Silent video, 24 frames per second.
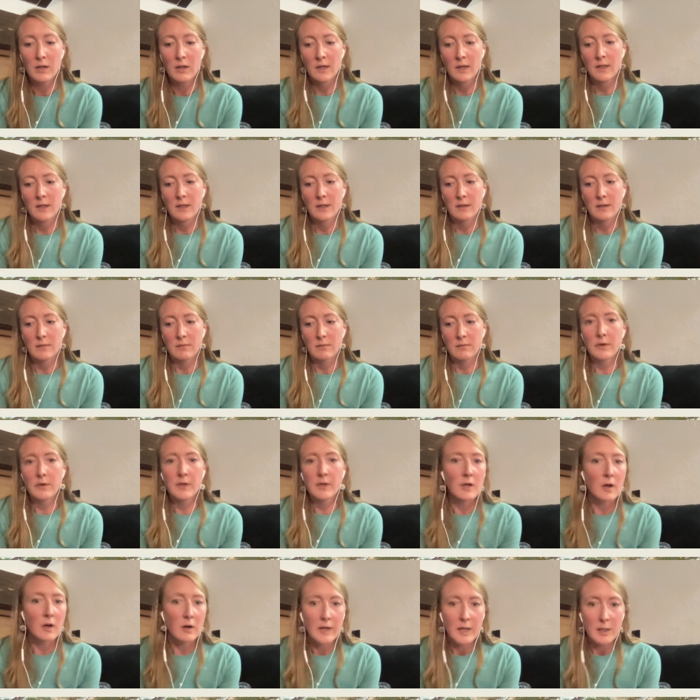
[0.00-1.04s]
we'd all get
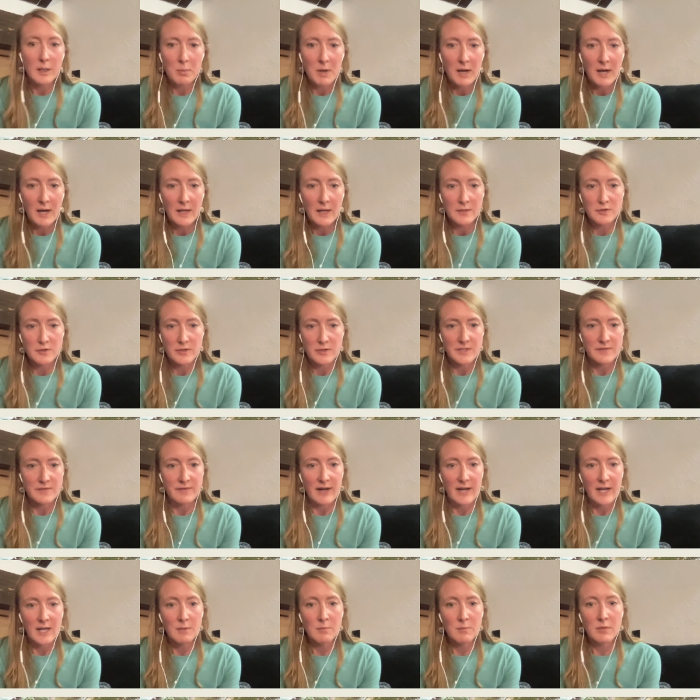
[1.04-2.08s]
by just fine, but
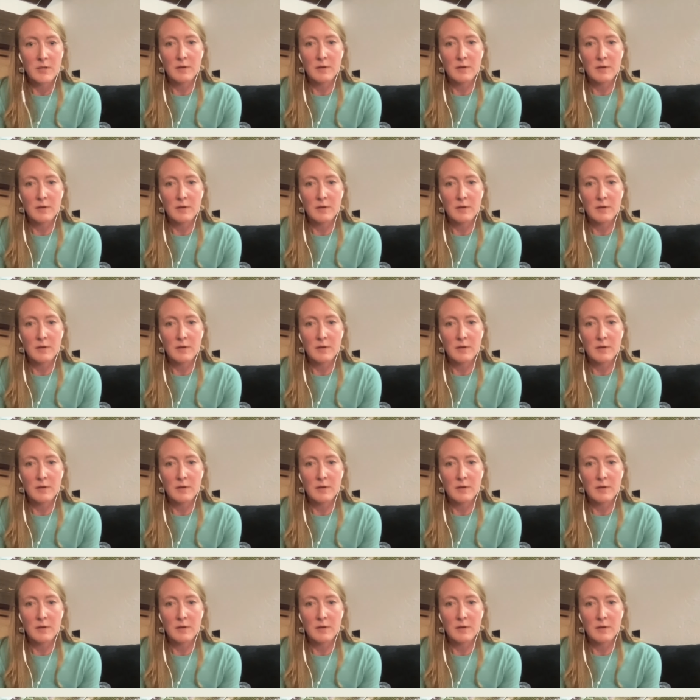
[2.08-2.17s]
it would